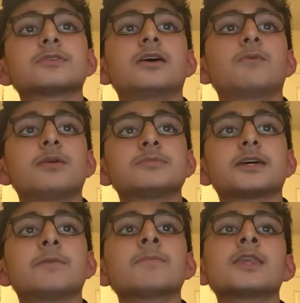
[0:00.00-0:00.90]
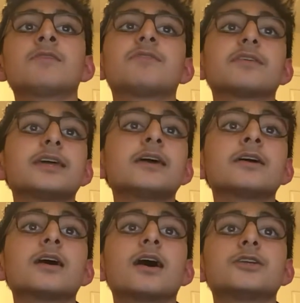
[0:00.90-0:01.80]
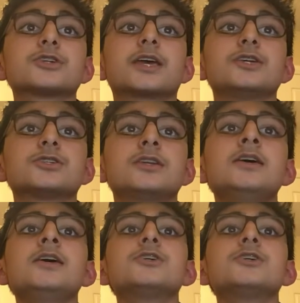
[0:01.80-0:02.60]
website for their education,